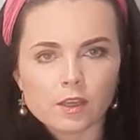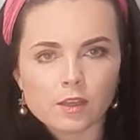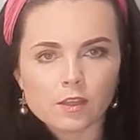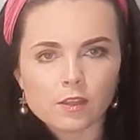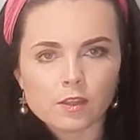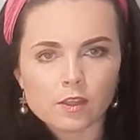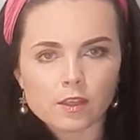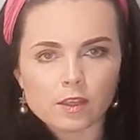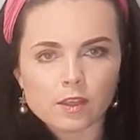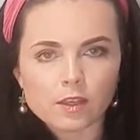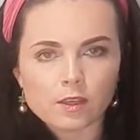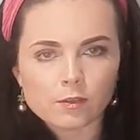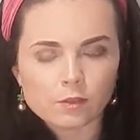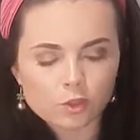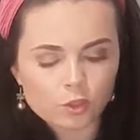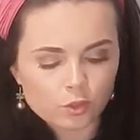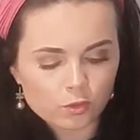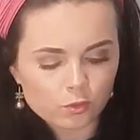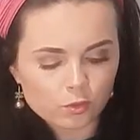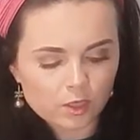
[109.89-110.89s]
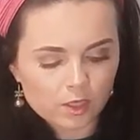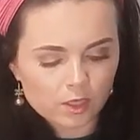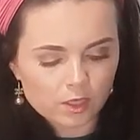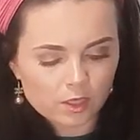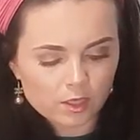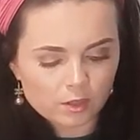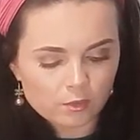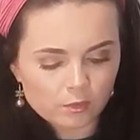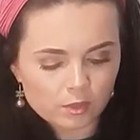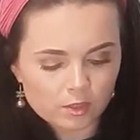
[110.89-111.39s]
The sugar
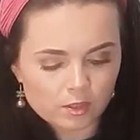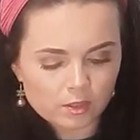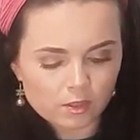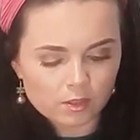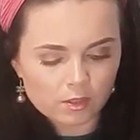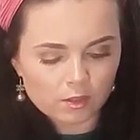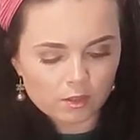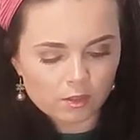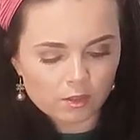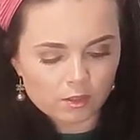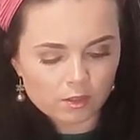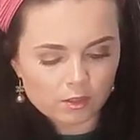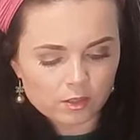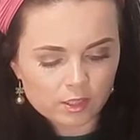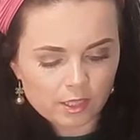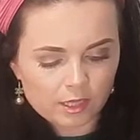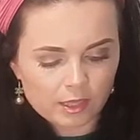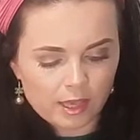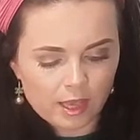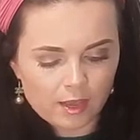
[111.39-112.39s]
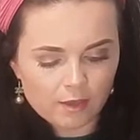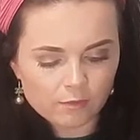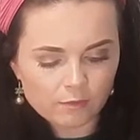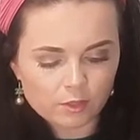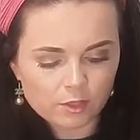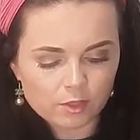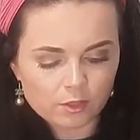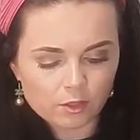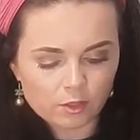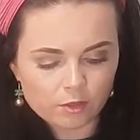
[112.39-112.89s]
crystals have
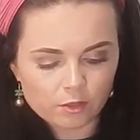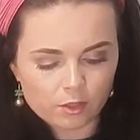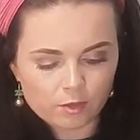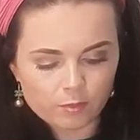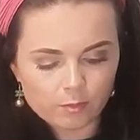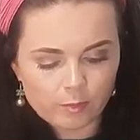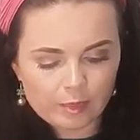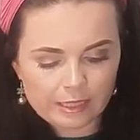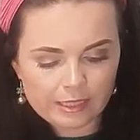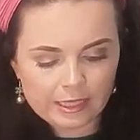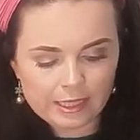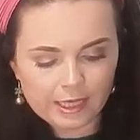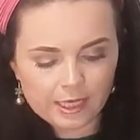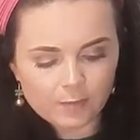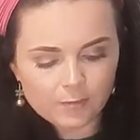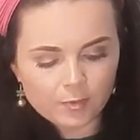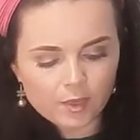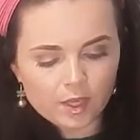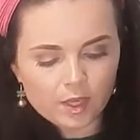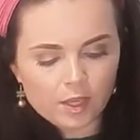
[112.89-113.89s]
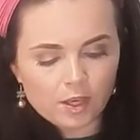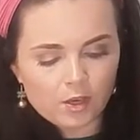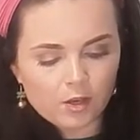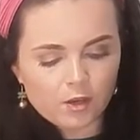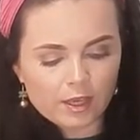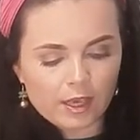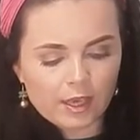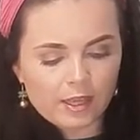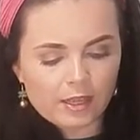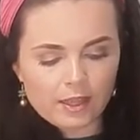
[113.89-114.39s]
dissolved completely.
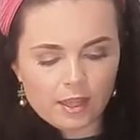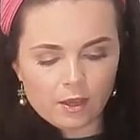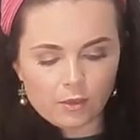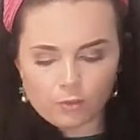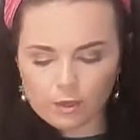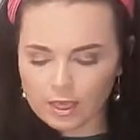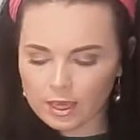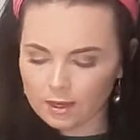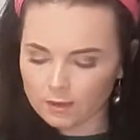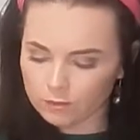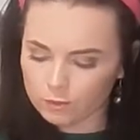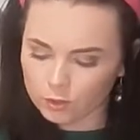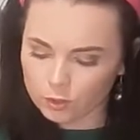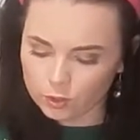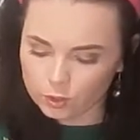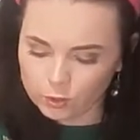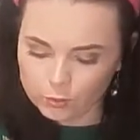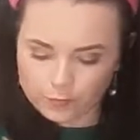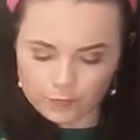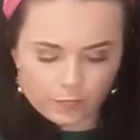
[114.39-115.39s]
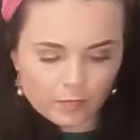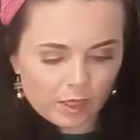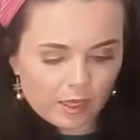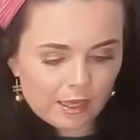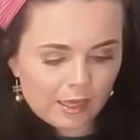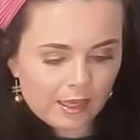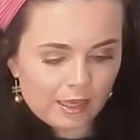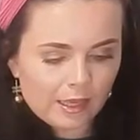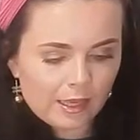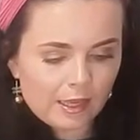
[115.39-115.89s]
Okay, now we have to
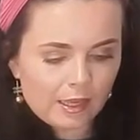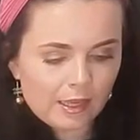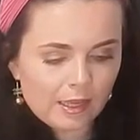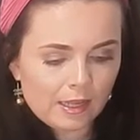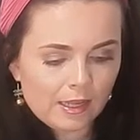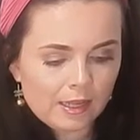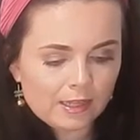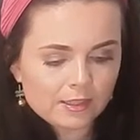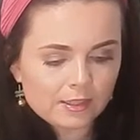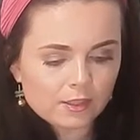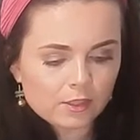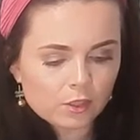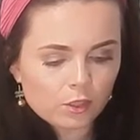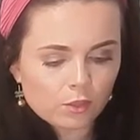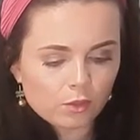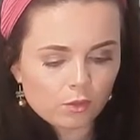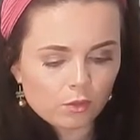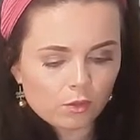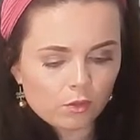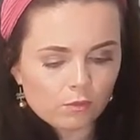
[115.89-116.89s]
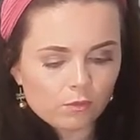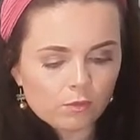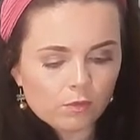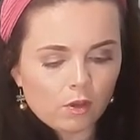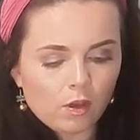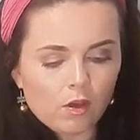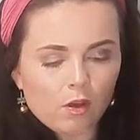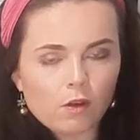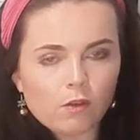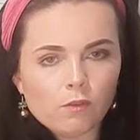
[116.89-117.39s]
let it cool
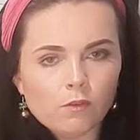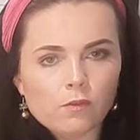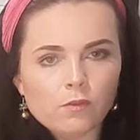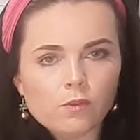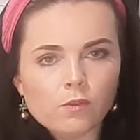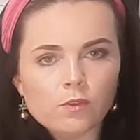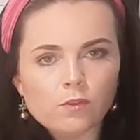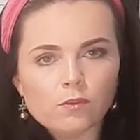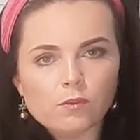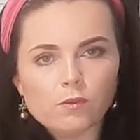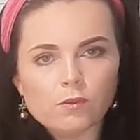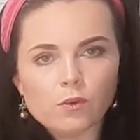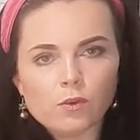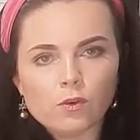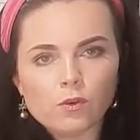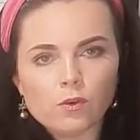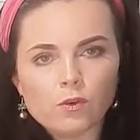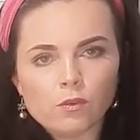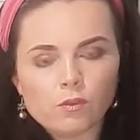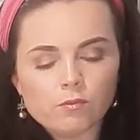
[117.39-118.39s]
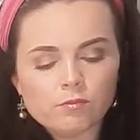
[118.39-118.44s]
off for